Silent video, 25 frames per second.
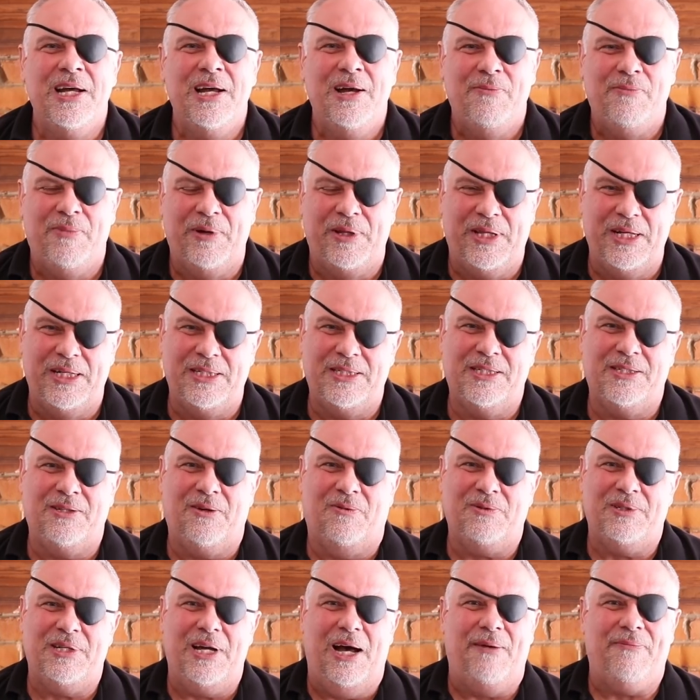but this is
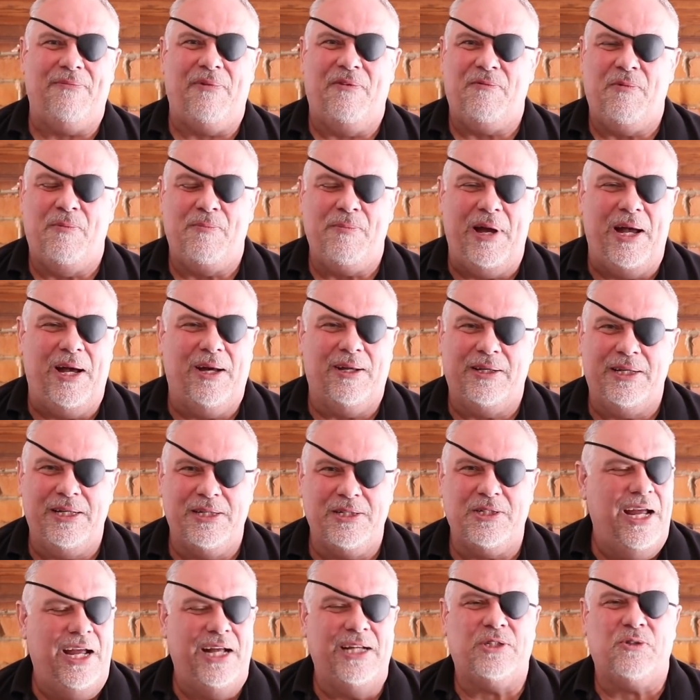on top of a mountain.
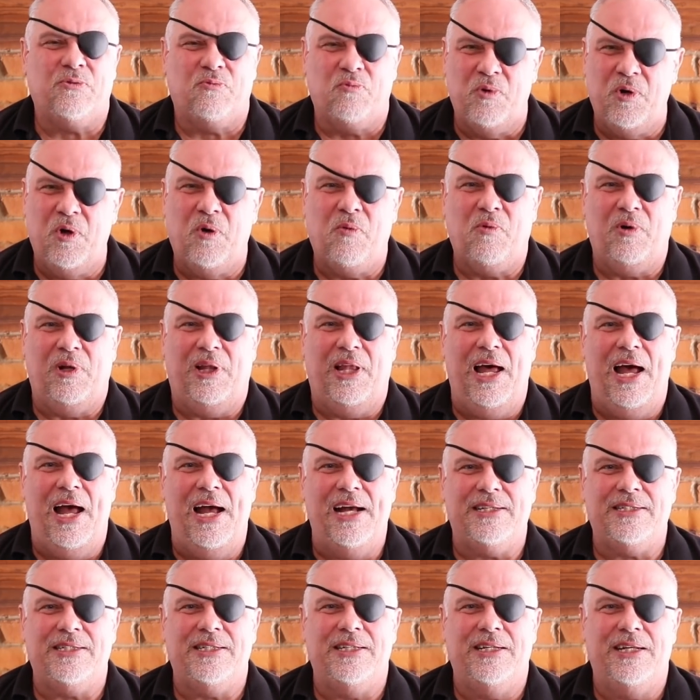It's real
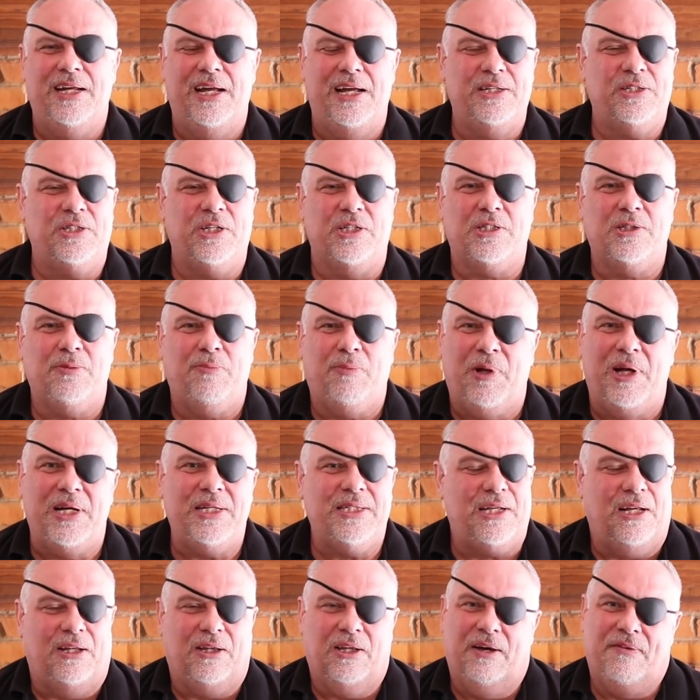relaxing. It's just a
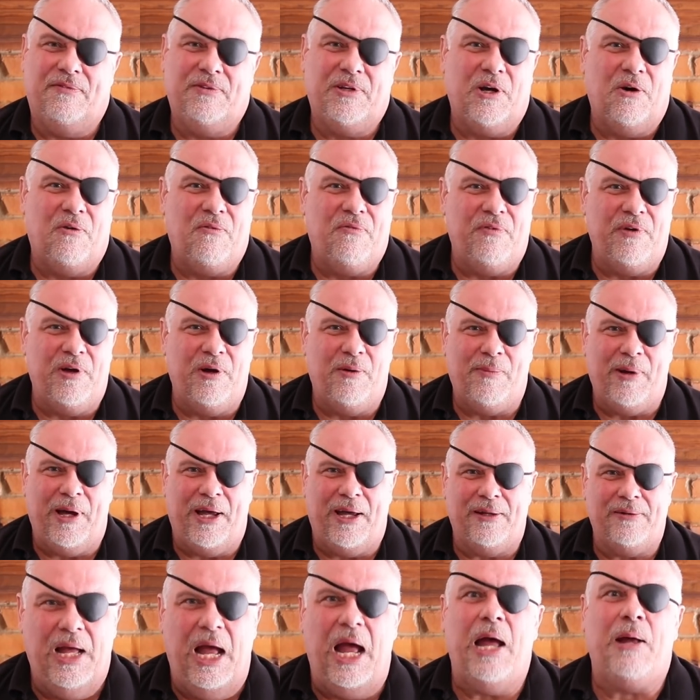place I love to go film
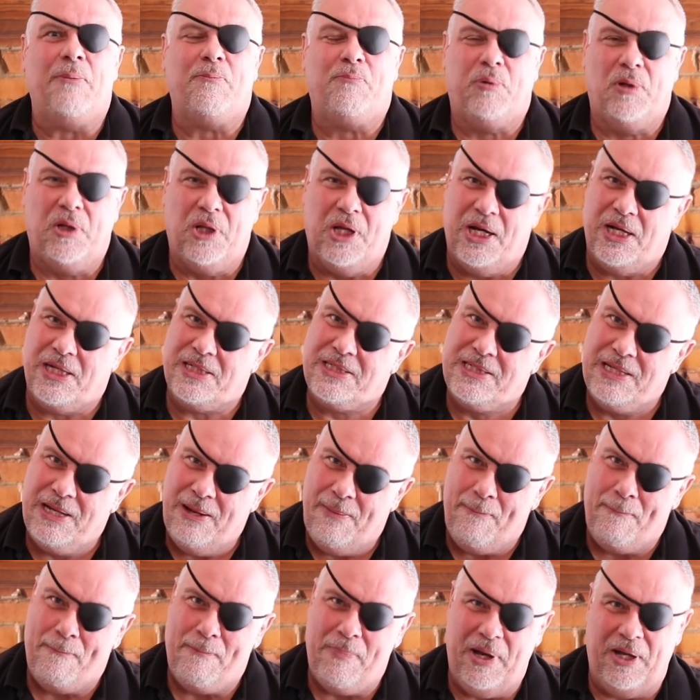at. And plus,
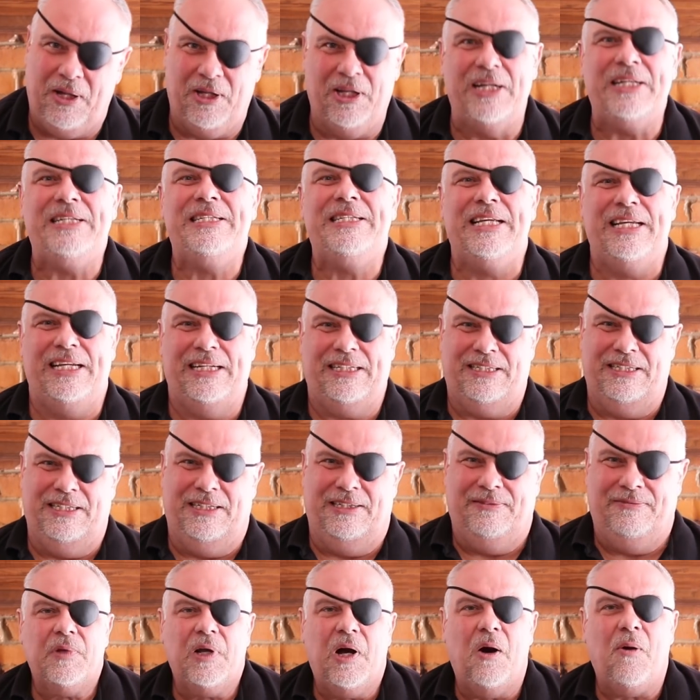Bella digs
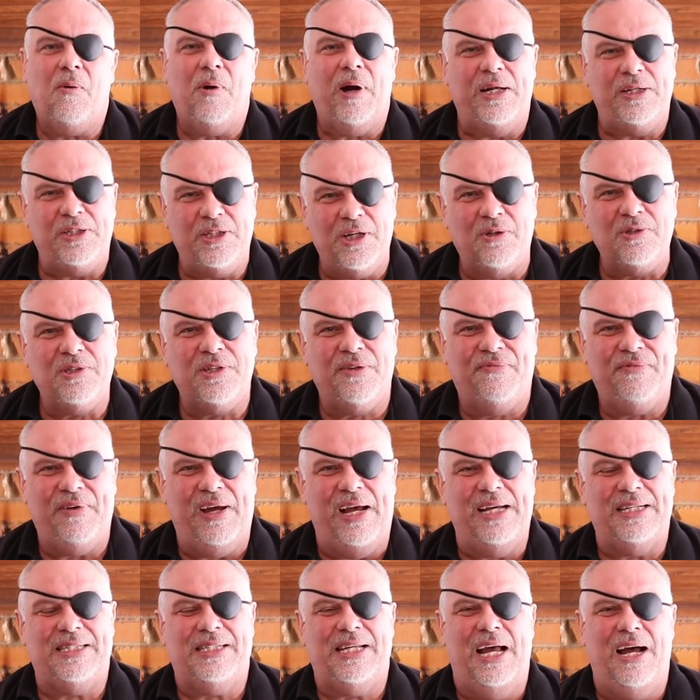it. All right, Joseph
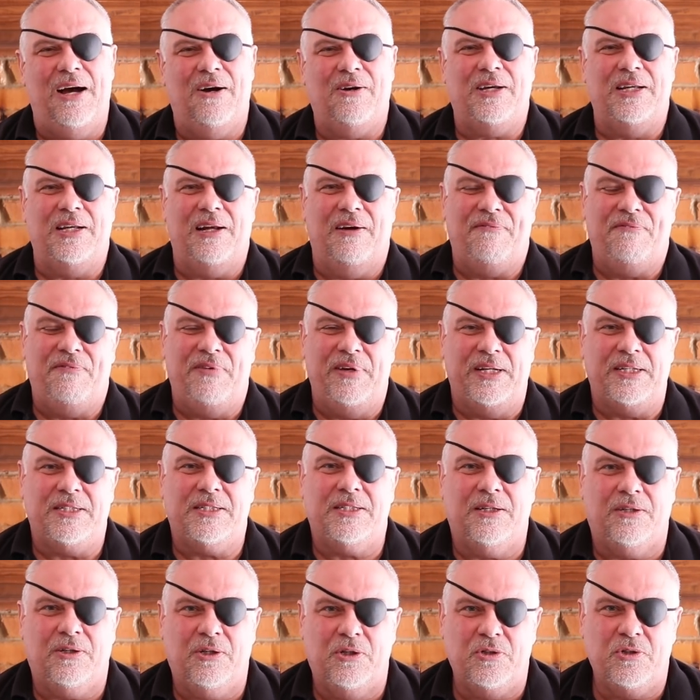asks, how can I fix
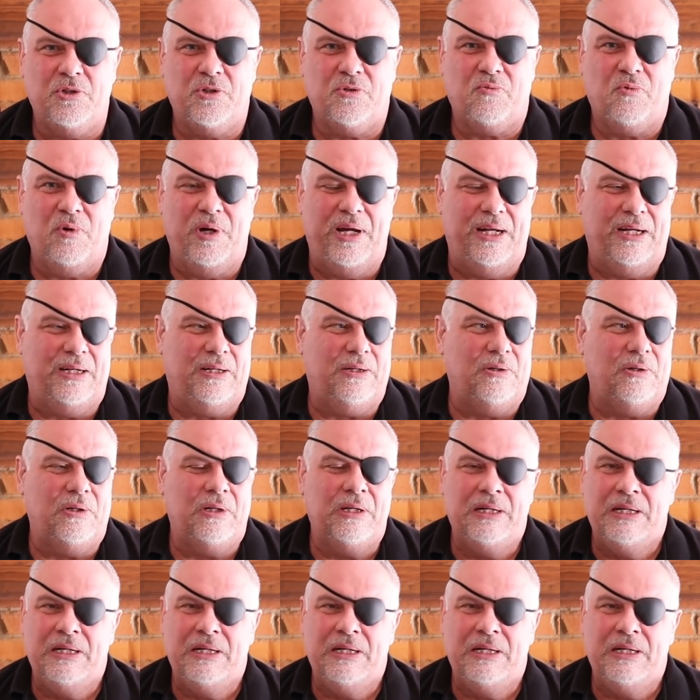a loose reticle?